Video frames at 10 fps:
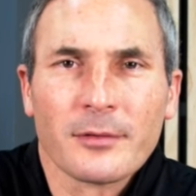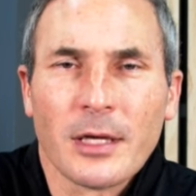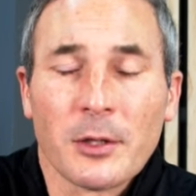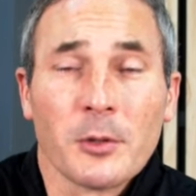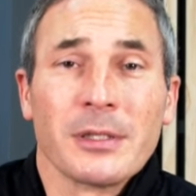
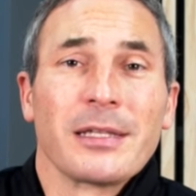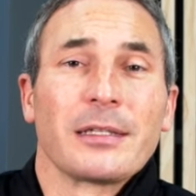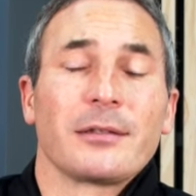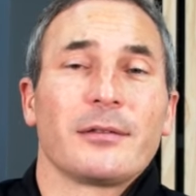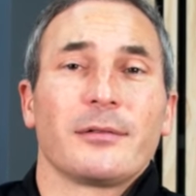Not
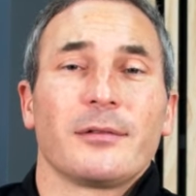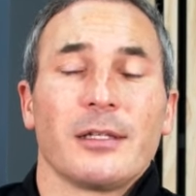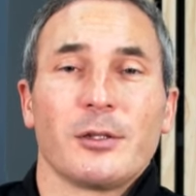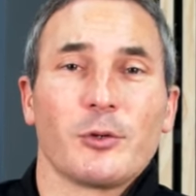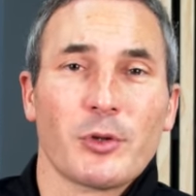only
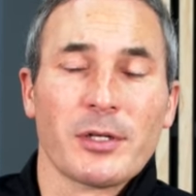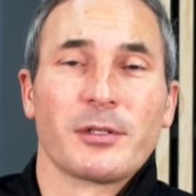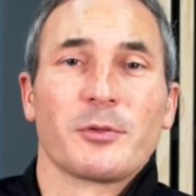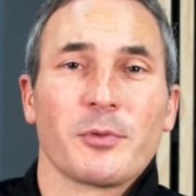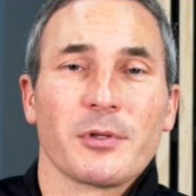that you trust
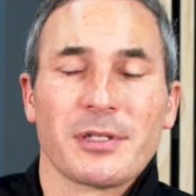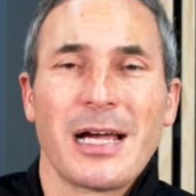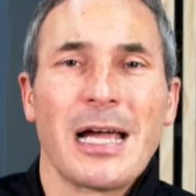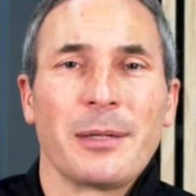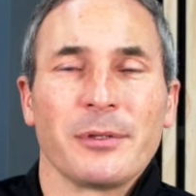us with your
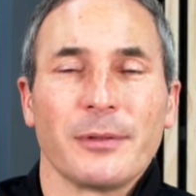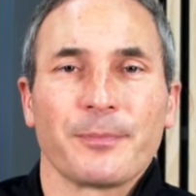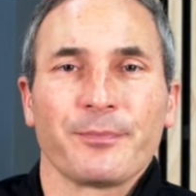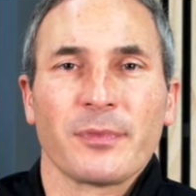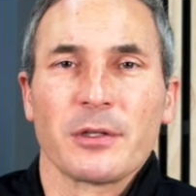time and
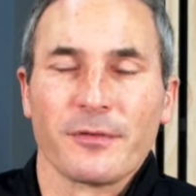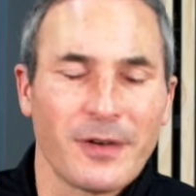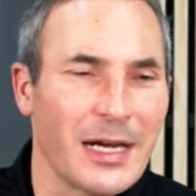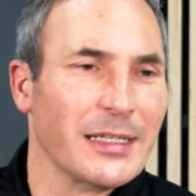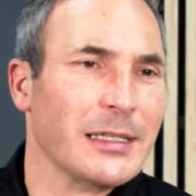your
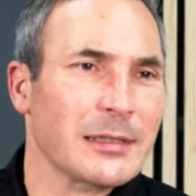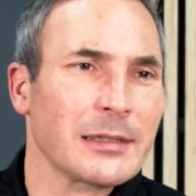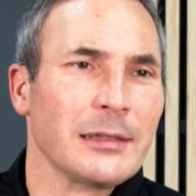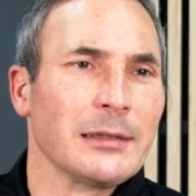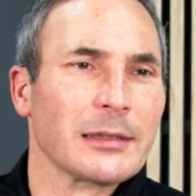
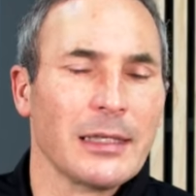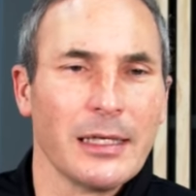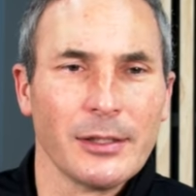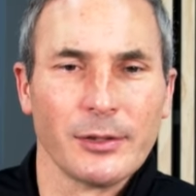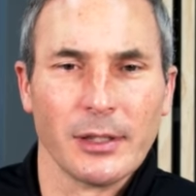finances
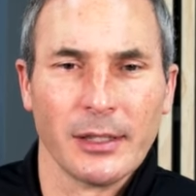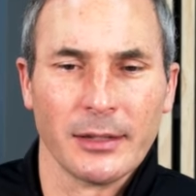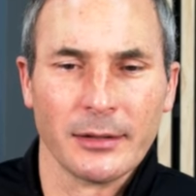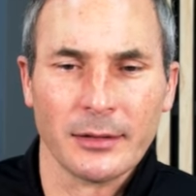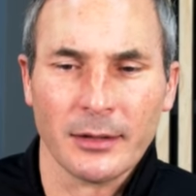
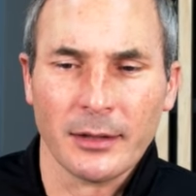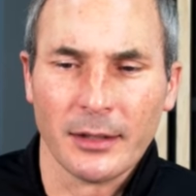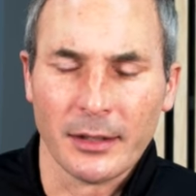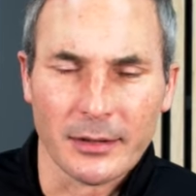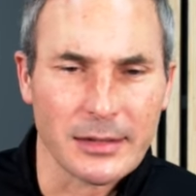and
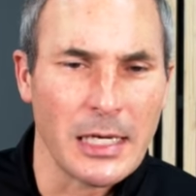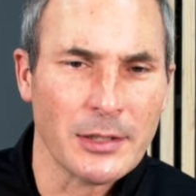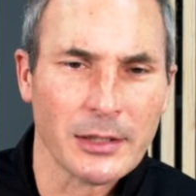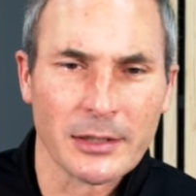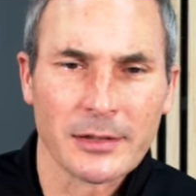the
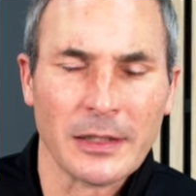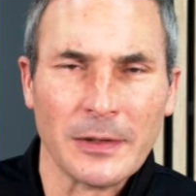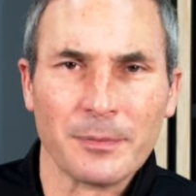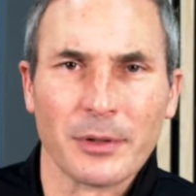teaching and stuff,